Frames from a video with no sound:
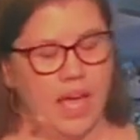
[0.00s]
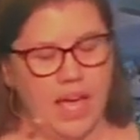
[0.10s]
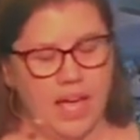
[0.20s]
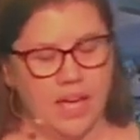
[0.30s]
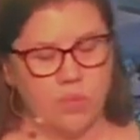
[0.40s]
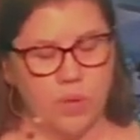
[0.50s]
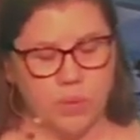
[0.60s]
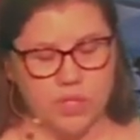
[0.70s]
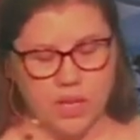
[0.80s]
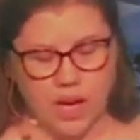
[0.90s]
And we
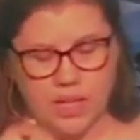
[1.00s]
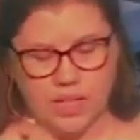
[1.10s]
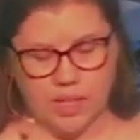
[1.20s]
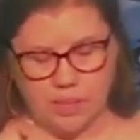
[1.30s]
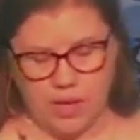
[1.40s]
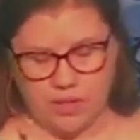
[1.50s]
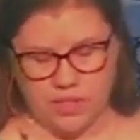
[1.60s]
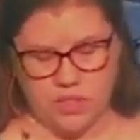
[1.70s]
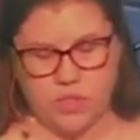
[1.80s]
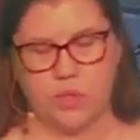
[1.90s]
were talking about
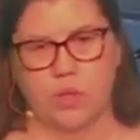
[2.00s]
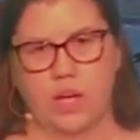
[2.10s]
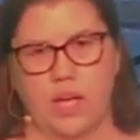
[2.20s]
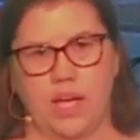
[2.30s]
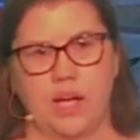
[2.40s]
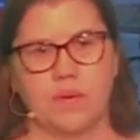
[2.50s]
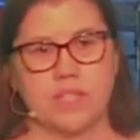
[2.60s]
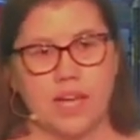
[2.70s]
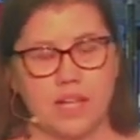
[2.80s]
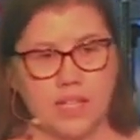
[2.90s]
this story, and I
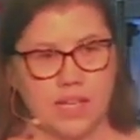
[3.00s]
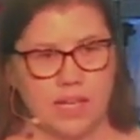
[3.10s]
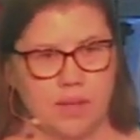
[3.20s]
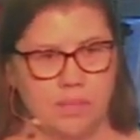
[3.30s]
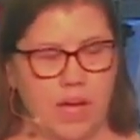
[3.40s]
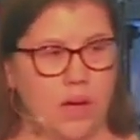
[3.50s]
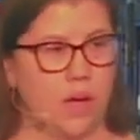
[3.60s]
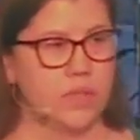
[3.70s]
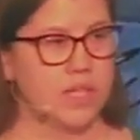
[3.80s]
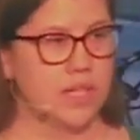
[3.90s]
was telling him how
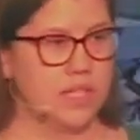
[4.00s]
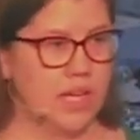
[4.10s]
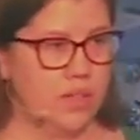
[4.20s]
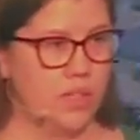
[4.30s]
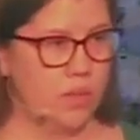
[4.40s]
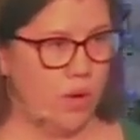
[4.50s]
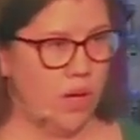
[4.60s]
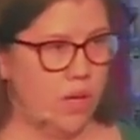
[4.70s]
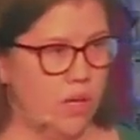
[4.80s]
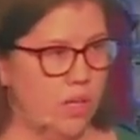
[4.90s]
I was going to tell you
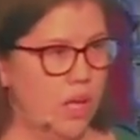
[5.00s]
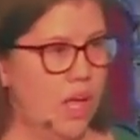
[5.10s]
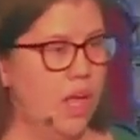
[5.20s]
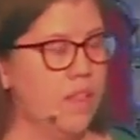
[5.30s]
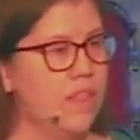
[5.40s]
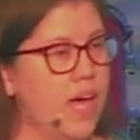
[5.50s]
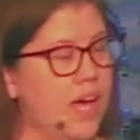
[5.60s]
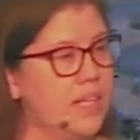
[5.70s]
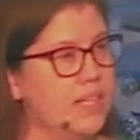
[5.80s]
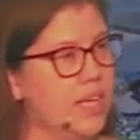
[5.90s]
all
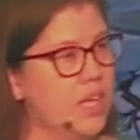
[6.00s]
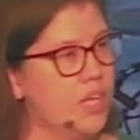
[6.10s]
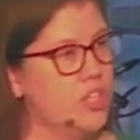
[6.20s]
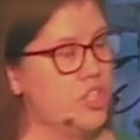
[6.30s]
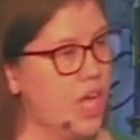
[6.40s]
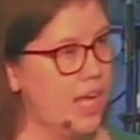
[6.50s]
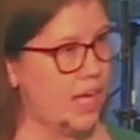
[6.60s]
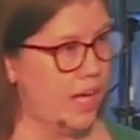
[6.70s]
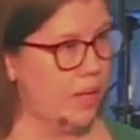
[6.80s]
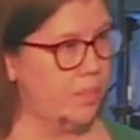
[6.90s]
that
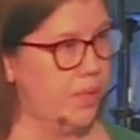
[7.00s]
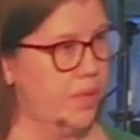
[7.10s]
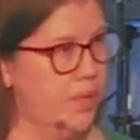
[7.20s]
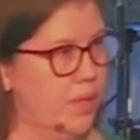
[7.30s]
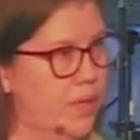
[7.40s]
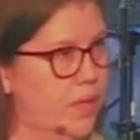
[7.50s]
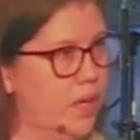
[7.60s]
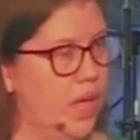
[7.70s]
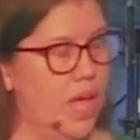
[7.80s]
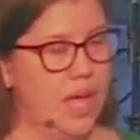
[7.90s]
Jacob
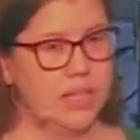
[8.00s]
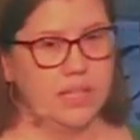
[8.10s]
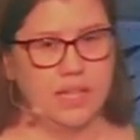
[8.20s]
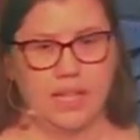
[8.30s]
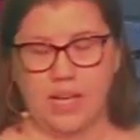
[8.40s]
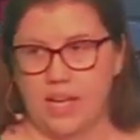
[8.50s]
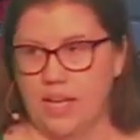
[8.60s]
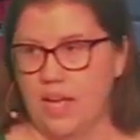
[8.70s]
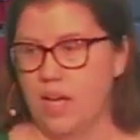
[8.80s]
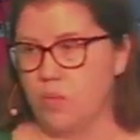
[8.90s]
and
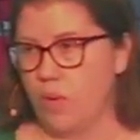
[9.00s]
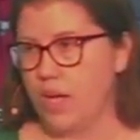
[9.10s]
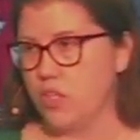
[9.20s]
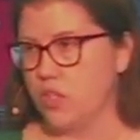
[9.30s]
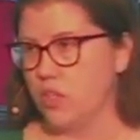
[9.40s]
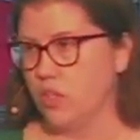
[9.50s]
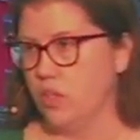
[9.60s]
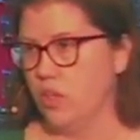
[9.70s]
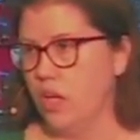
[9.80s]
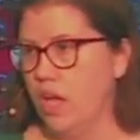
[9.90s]
Leah and
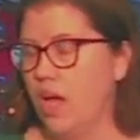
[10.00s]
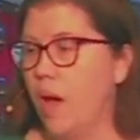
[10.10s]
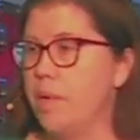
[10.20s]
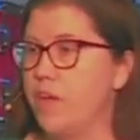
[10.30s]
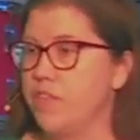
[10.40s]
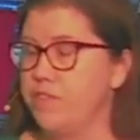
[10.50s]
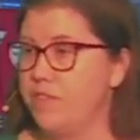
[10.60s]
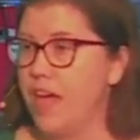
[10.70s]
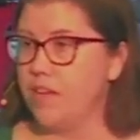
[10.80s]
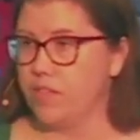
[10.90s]
Rachel about the
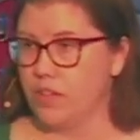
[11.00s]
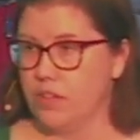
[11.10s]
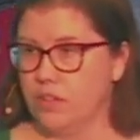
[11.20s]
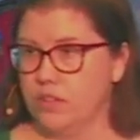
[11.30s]
favor